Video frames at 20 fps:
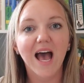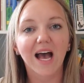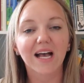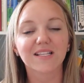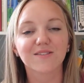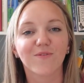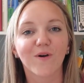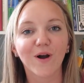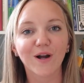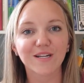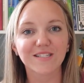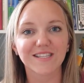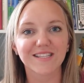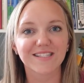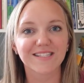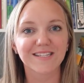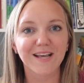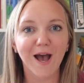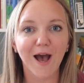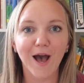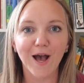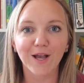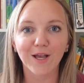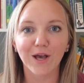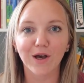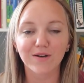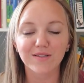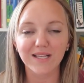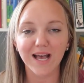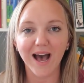As far as this tag
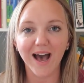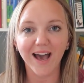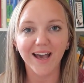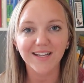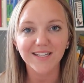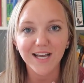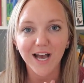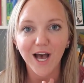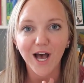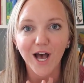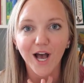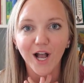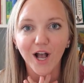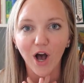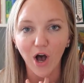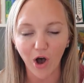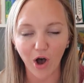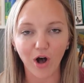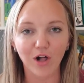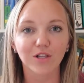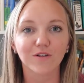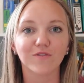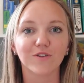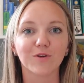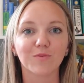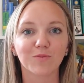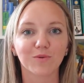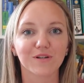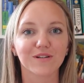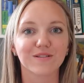goes, I tag all of
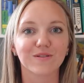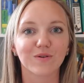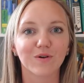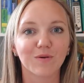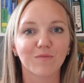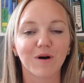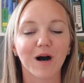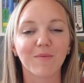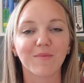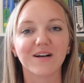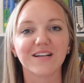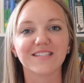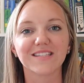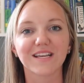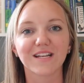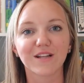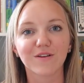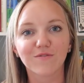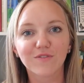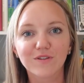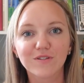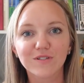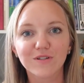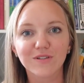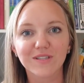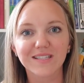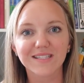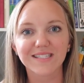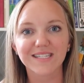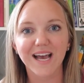you preschool mamas, and if you
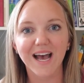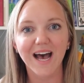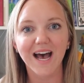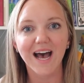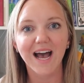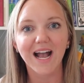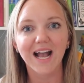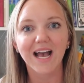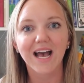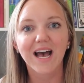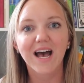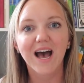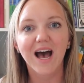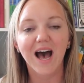do this tag,